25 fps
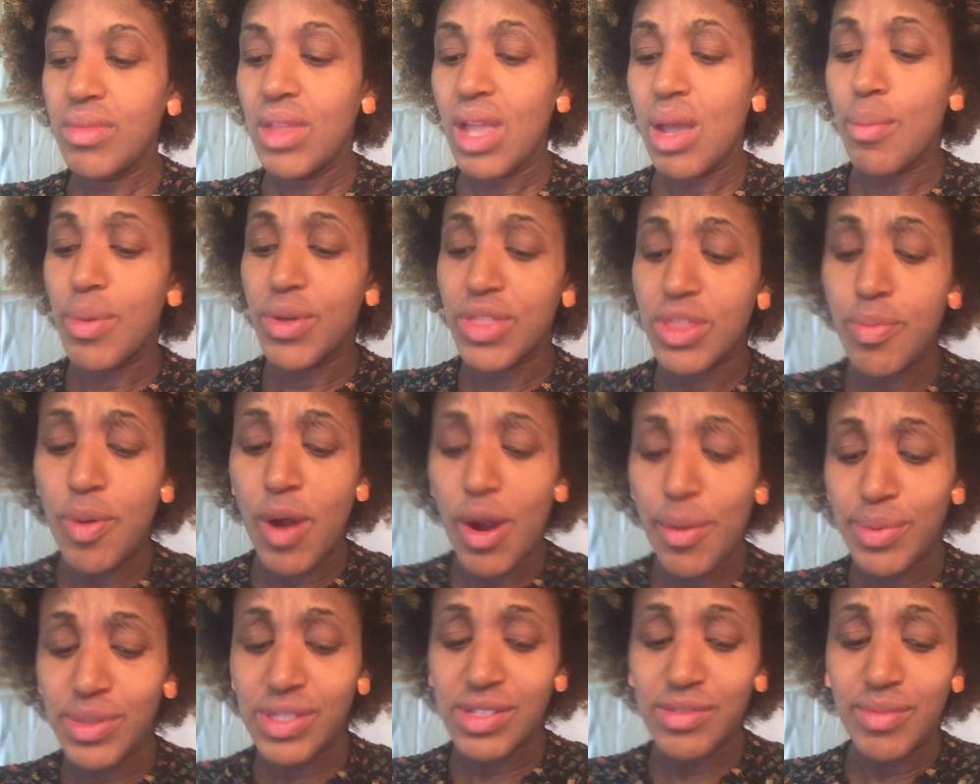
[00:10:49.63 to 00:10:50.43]
But the
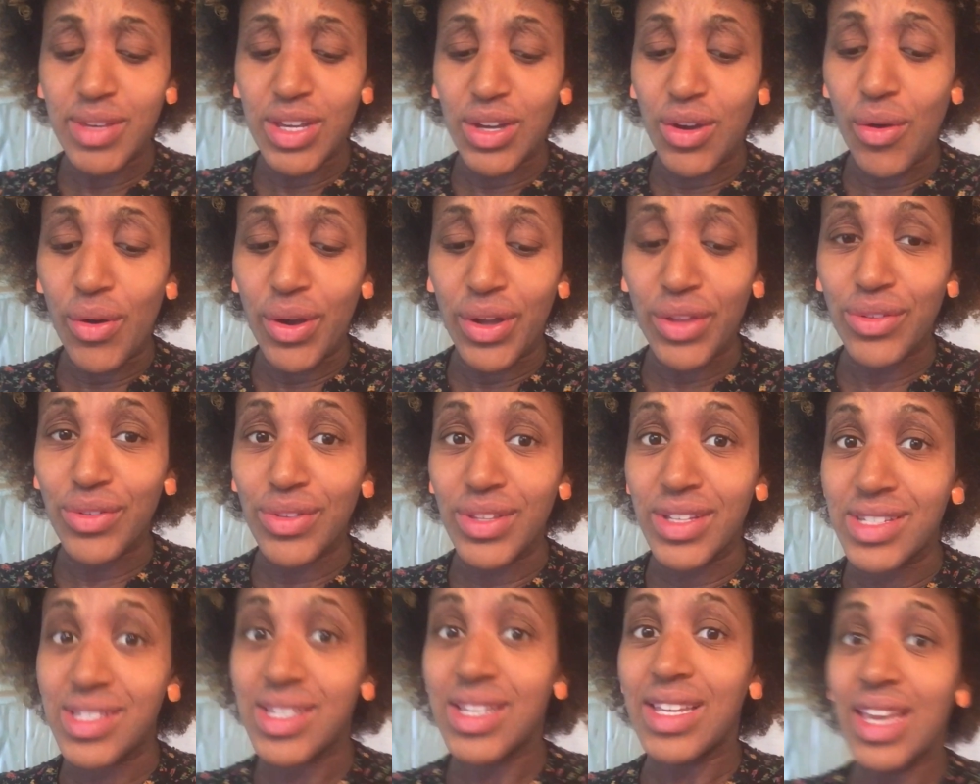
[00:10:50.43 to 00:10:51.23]
purpose of me going through
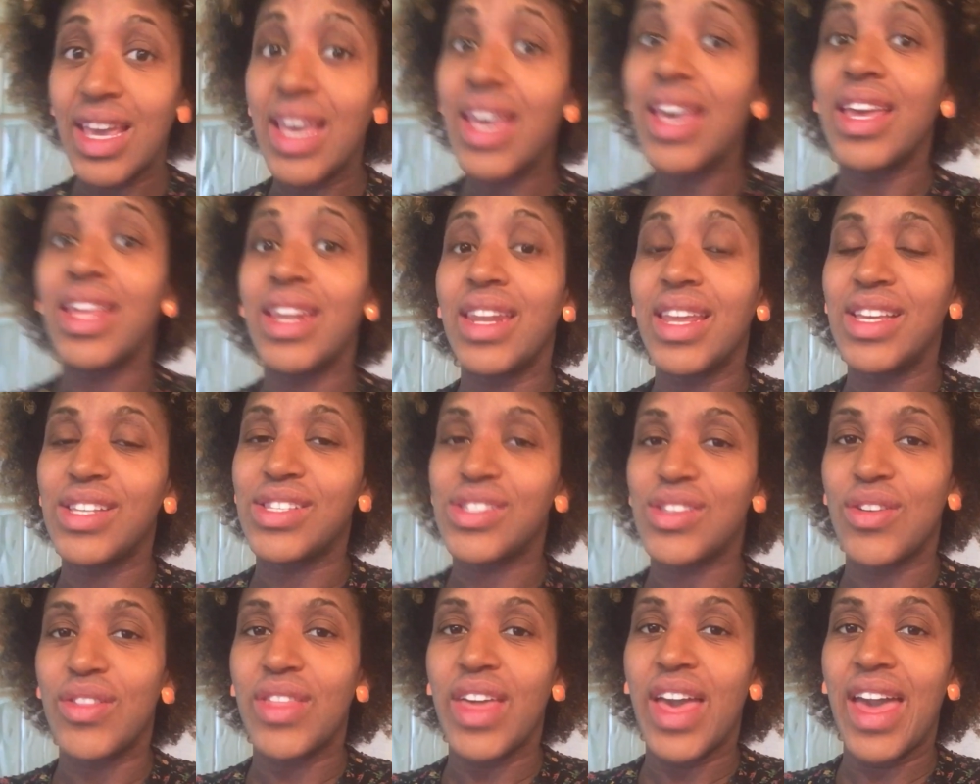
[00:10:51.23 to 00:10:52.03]
this again is
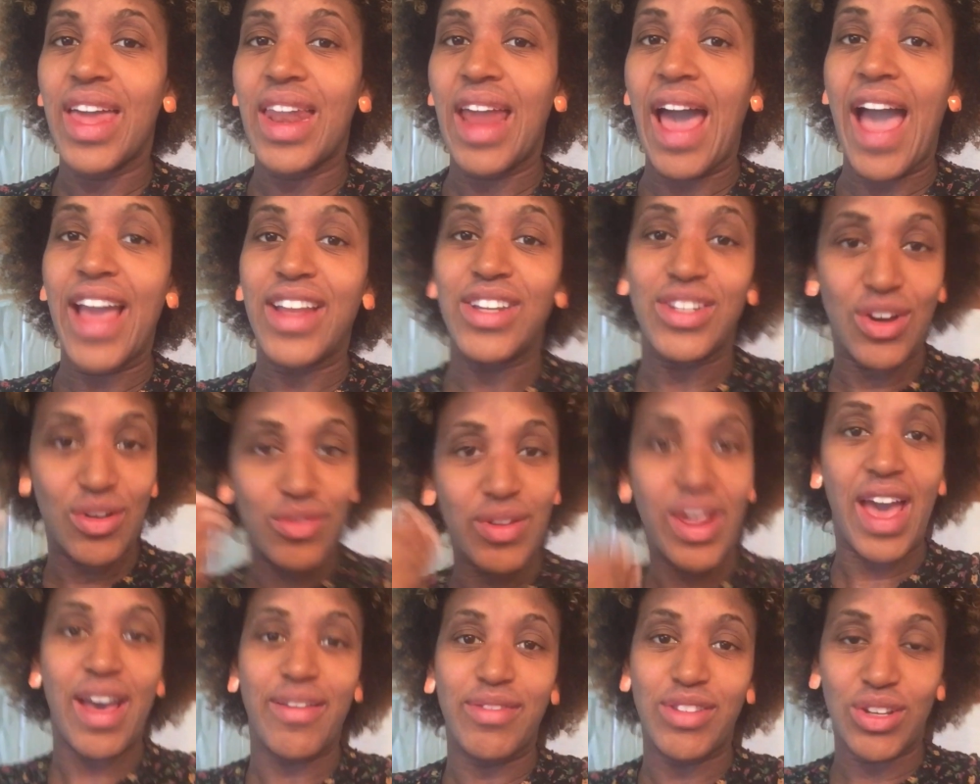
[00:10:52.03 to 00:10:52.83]
so that I
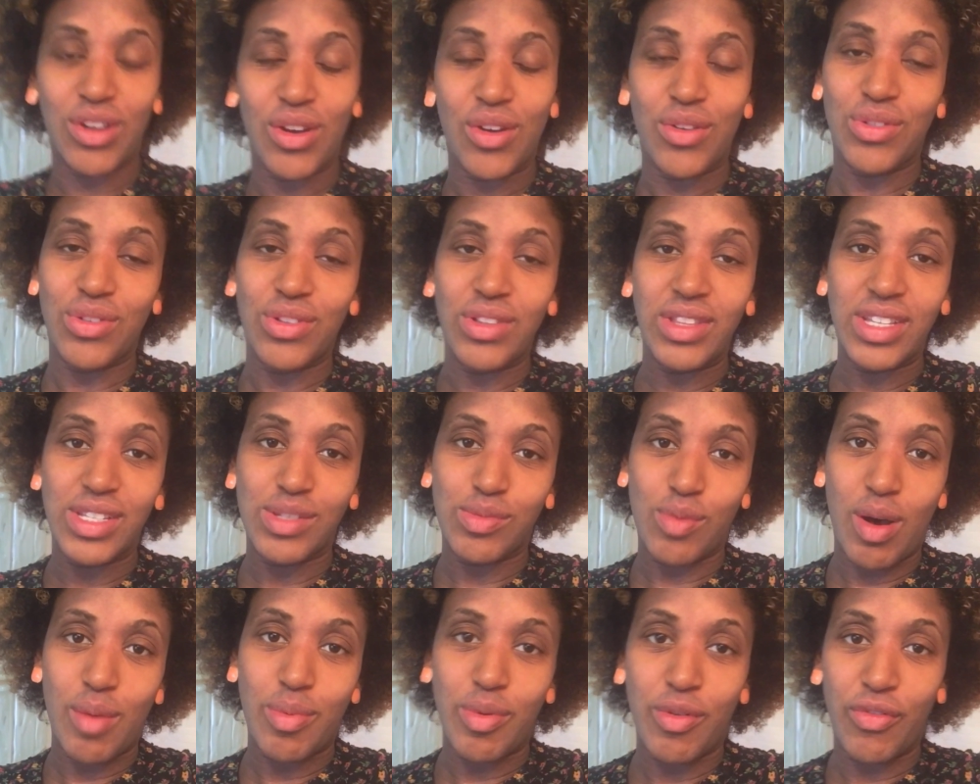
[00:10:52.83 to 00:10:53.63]
don't have to go through
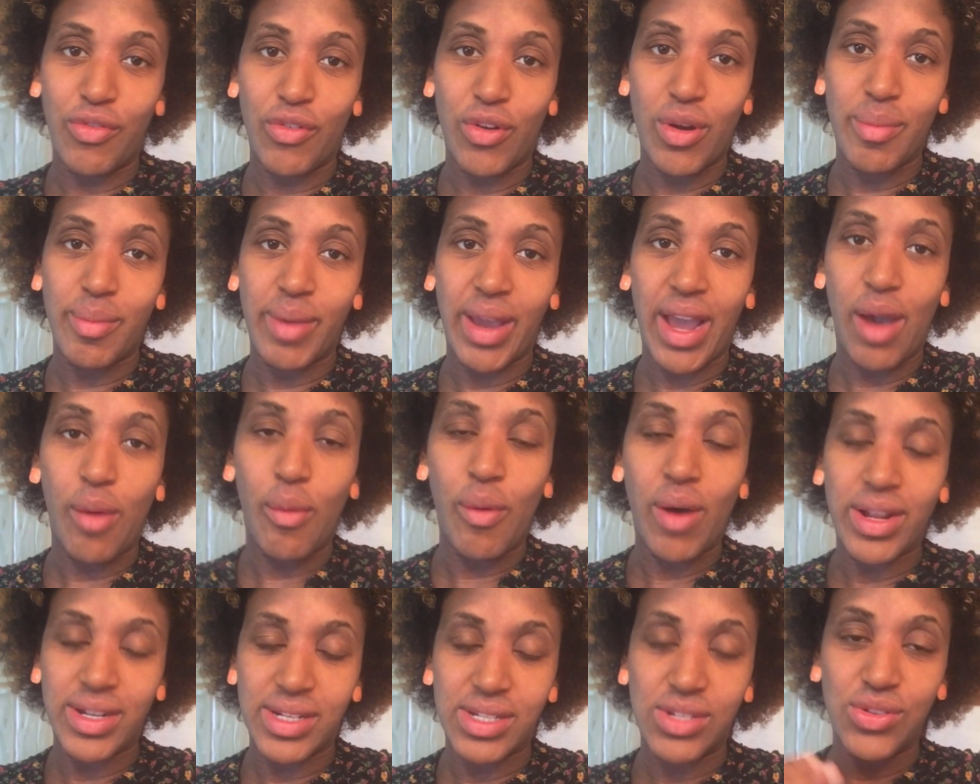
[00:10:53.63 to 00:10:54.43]
this while performing. I
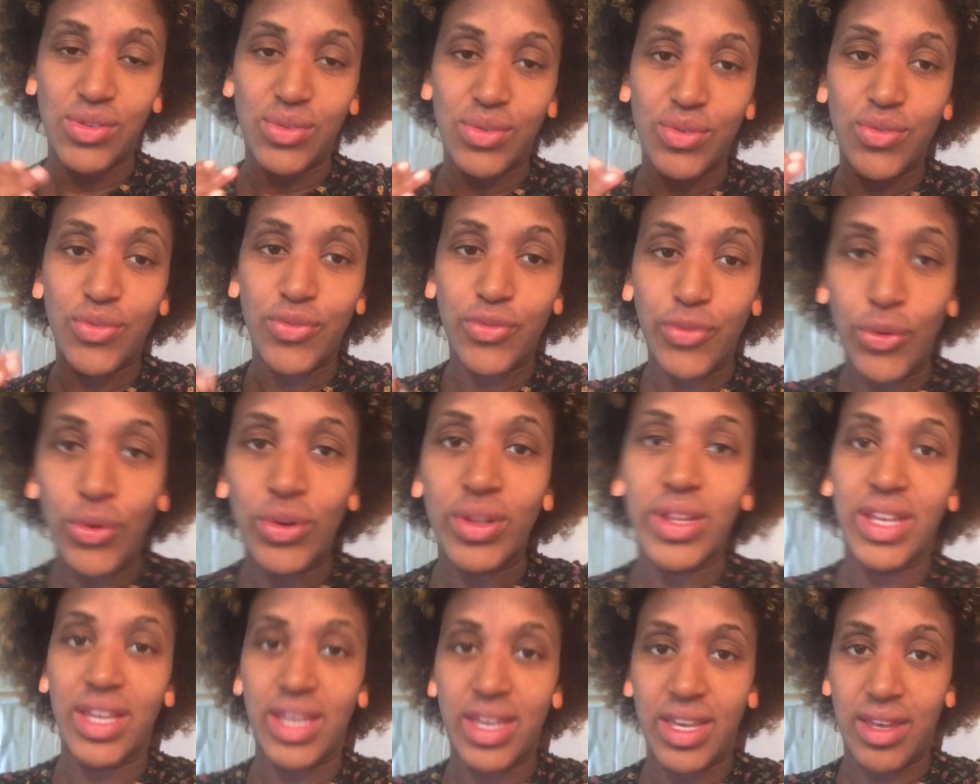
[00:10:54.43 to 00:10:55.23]
want to
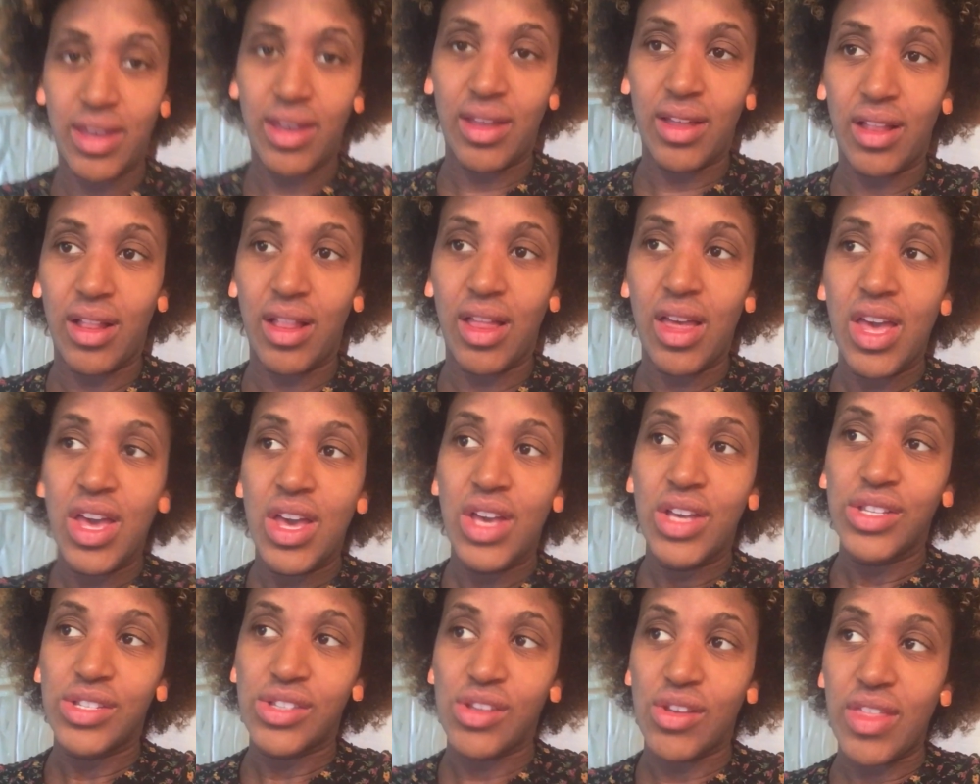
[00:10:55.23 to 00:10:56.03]
fully heal
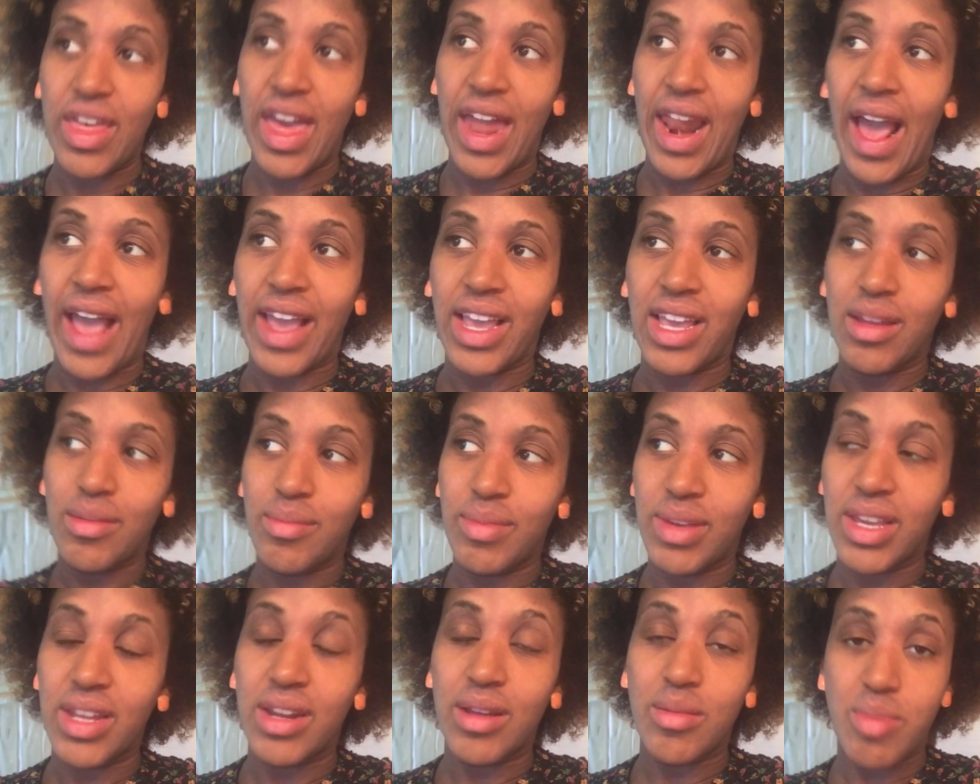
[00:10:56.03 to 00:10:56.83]
so that I can
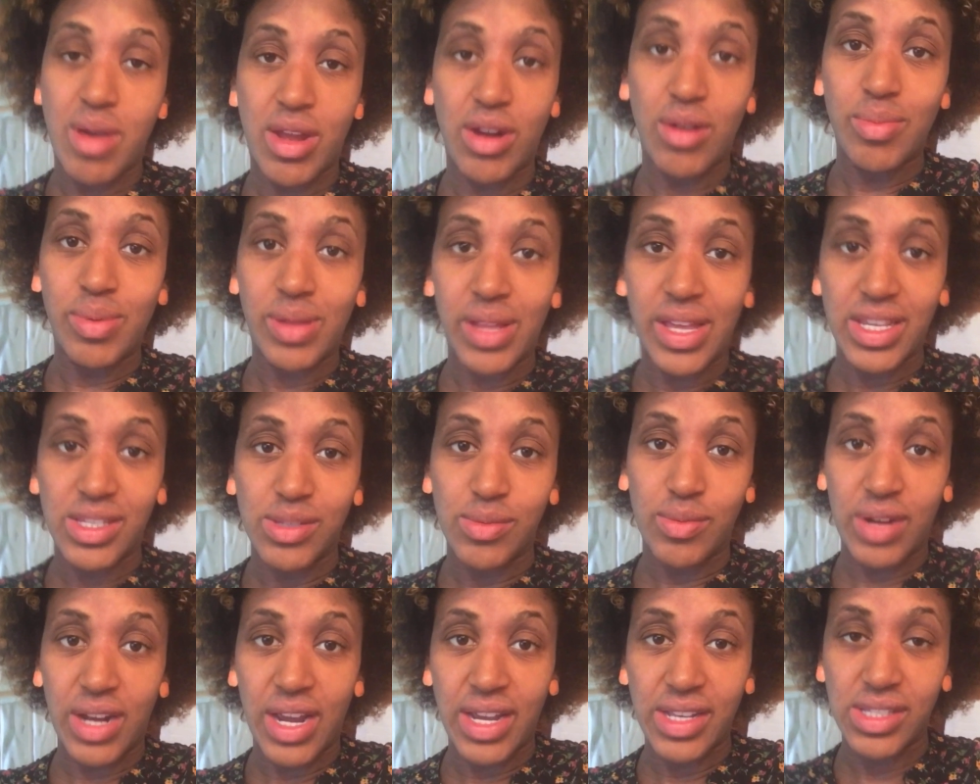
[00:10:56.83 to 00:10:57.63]
be in a better place
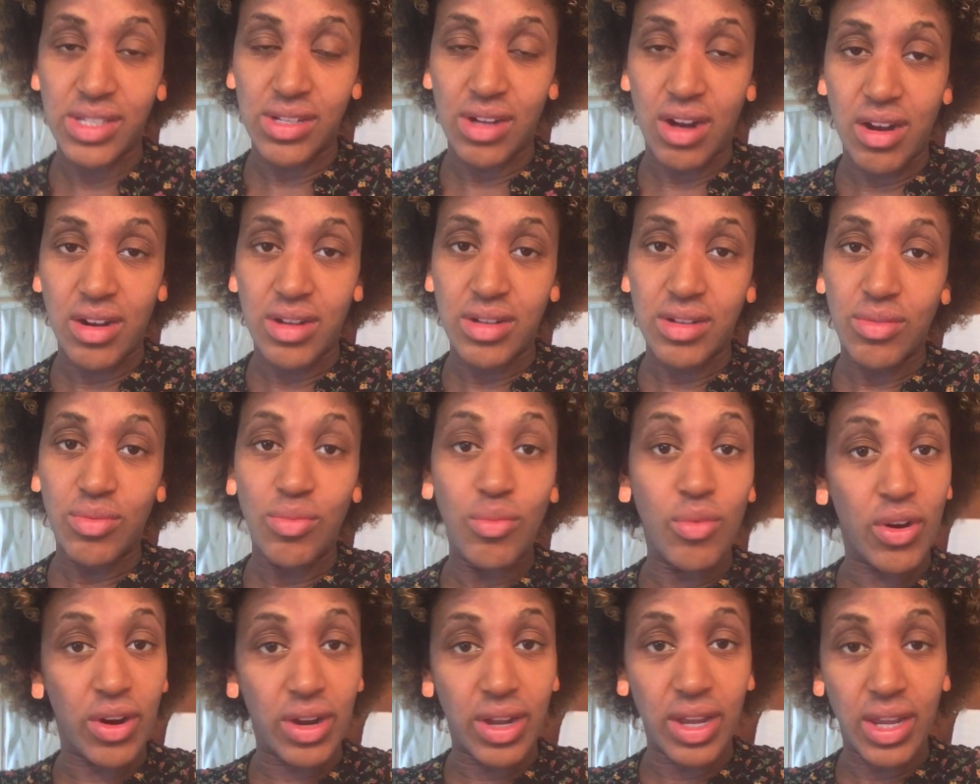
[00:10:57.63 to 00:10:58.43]
when I start
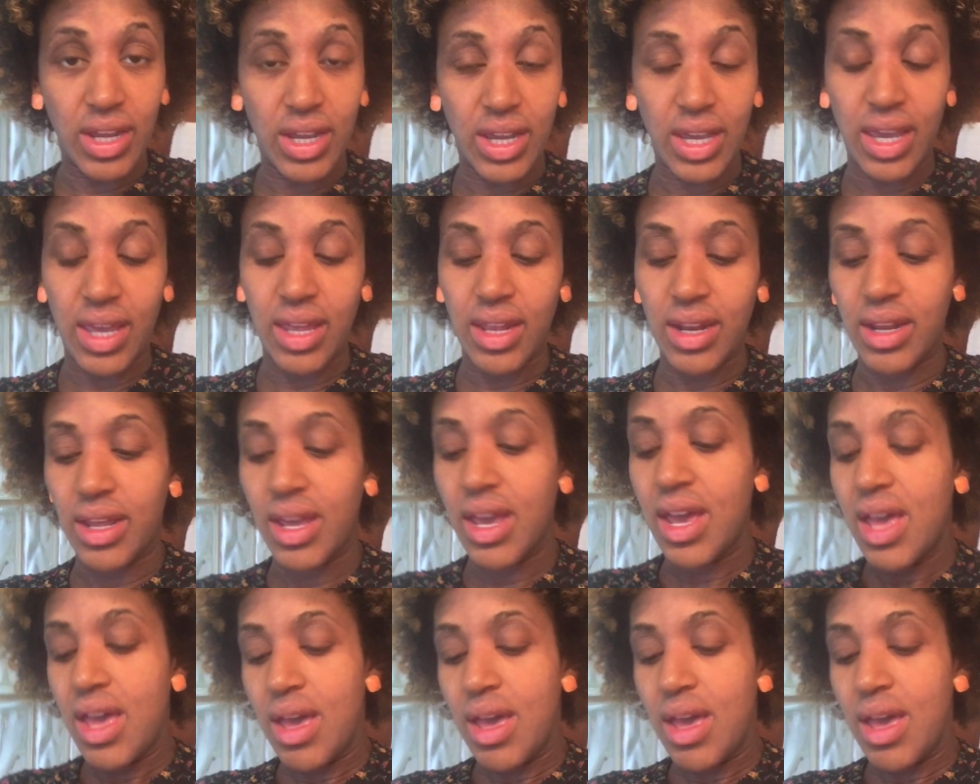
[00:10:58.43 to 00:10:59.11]
working again.